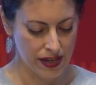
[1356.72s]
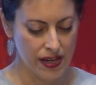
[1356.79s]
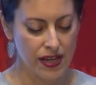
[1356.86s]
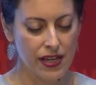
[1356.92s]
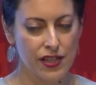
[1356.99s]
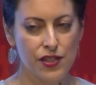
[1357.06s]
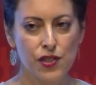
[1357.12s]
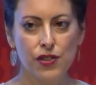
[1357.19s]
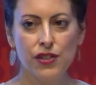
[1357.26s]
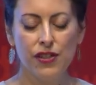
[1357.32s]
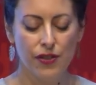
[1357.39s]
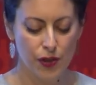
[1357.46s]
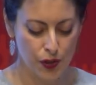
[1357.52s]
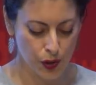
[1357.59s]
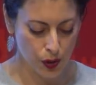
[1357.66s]
He stood in
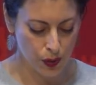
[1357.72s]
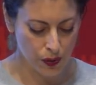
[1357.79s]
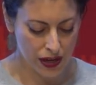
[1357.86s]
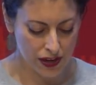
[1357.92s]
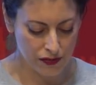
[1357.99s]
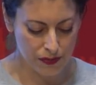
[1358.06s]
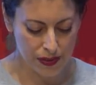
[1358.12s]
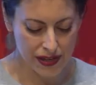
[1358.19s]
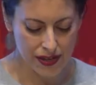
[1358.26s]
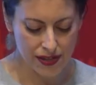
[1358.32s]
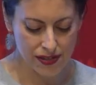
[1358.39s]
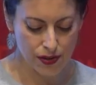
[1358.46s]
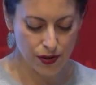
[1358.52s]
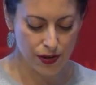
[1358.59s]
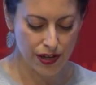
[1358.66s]
the doorway of PS
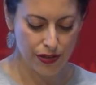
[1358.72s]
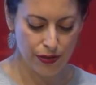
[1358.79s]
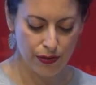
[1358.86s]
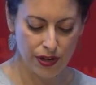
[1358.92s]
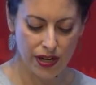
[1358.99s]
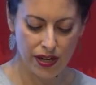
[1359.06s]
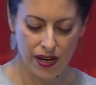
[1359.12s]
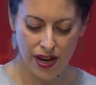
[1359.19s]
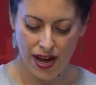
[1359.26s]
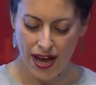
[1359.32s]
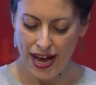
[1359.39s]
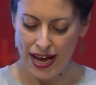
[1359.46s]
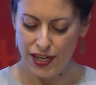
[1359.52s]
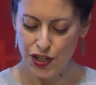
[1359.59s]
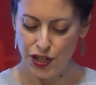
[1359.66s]
33
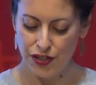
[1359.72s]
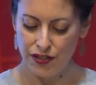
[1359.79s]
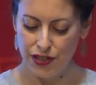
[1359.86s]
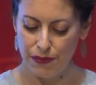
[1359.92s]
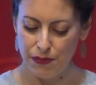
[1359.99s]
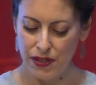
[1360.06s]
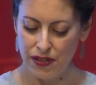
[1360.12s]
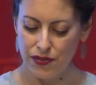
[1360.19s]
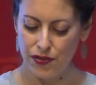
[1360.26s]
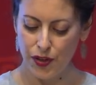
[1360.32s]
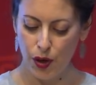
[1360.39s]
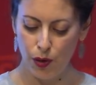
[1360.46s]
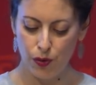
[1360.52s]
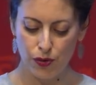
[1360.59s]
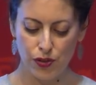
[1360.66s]
as she zipped his
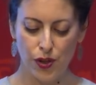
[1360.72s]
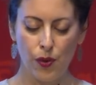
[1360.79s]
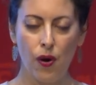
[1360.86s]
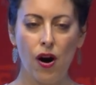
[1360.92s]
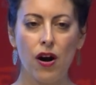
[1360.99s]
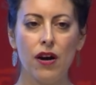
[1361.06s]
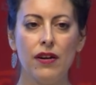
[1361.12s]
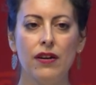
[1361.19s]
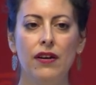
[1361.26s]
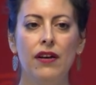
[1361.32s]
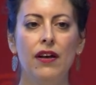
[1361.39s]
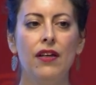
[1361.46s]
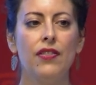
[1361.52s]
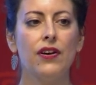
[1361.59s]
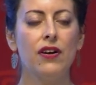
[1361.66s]
coat so hard
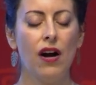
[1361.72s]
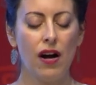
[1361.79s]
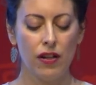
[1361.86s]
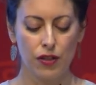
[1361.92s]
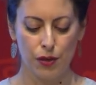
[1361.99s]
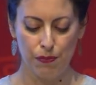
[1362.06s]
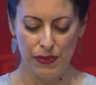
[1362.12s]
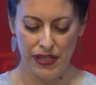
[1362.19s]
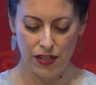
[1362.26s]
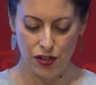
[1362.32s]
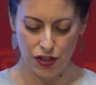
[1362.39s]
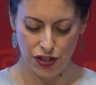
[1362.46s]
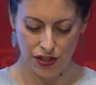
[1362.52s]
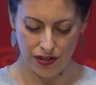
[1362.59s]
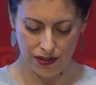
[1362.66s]
the collar
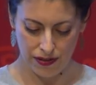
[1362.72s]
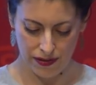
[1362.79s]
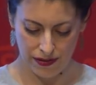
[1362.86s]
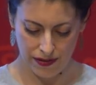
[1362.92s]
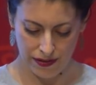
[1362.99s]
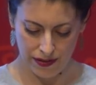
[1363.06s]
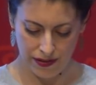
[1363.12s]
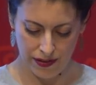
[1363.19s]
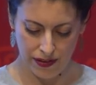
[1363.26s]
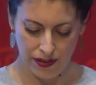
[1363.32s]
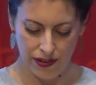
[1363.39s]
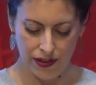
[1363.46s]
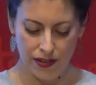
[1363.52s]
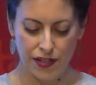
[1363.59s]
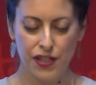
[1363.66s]
pinched.
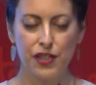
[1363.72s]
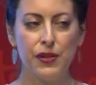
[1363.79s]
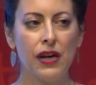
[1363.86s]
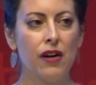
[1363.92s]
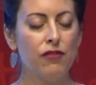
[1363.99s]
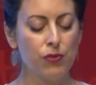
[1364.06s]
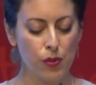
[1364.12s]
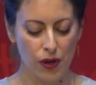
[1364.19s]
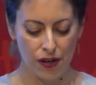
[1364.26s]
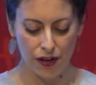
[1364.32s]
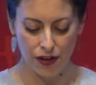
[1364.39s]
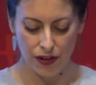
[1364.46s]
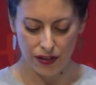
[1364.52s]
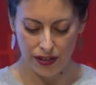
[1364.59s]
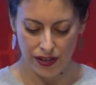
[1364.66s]
"Did you get off work
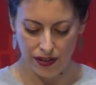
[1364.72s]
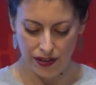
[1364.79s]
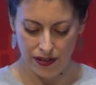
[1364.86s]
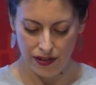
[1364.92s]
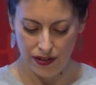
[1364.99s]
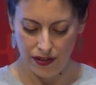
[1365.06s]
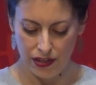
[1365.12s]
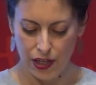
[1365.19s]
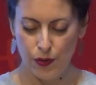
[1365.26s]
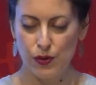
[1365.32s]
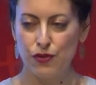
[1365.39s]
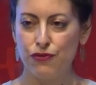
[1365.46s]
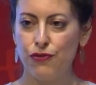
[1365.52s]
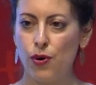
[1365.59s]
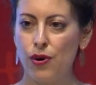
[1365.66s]
early? It was
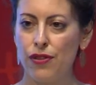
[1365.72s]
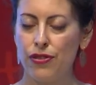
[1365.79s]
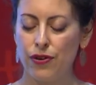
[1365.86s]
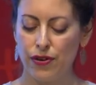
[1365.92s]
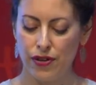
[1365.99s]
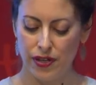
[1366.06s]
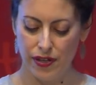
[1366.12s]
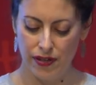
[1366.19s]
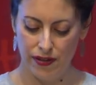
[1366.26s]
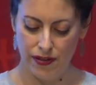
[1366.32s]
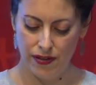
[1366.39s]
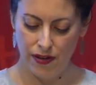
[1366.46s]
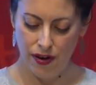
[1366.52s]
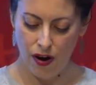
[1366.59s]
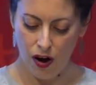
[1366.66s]
4:30,
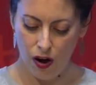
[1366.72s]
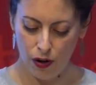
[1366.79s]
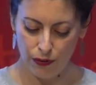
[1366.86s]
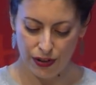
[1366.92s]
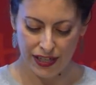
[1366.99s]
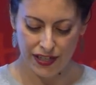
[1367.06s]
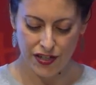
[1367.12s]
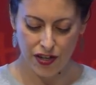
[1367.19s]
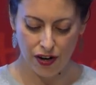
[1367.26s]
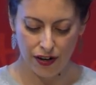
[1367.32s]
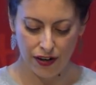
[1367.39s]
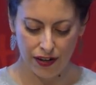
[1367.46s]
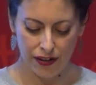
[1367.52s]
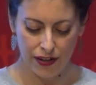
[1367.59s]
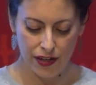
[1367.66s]
already
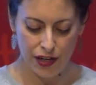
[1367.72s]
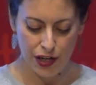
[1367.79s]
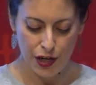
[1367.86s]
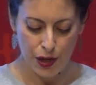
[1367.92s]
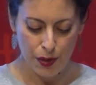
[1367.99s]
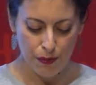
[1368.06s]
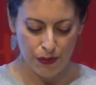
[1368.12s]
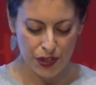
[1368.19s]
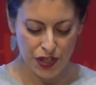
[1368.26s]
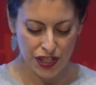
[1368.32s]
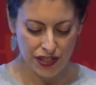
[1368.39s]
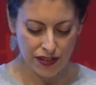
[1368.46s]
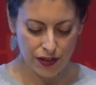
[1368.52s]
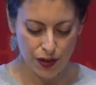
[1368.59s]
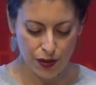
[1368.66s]
dark, but she
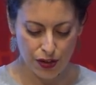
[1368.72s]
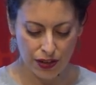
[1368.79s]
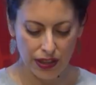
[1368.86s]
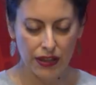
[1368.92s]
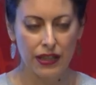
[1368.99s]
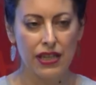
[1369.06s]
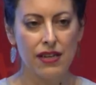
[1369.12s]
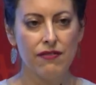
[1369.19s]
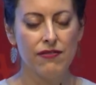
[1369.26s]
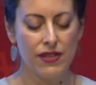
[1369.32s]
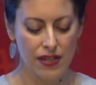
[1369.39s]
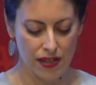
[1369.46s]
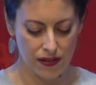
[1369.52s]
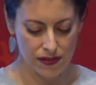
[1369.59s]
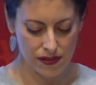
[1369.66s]
didn't usually leave the
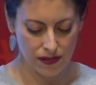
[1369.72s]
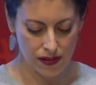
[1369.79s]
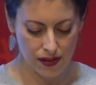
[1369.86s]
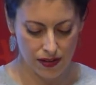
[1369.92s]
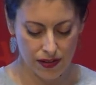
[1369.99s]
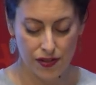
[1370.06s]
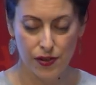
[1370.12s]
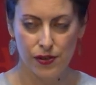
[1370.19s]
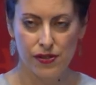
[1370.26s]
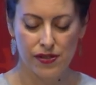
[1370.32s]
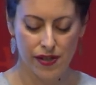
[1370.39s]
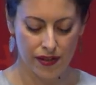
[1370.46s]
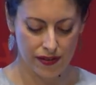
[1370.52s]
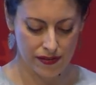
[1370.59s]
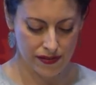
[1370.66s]
nail salon until
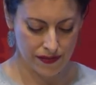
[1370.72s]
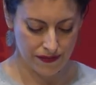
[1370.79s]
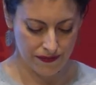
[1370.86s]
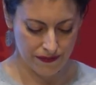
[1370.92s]
6.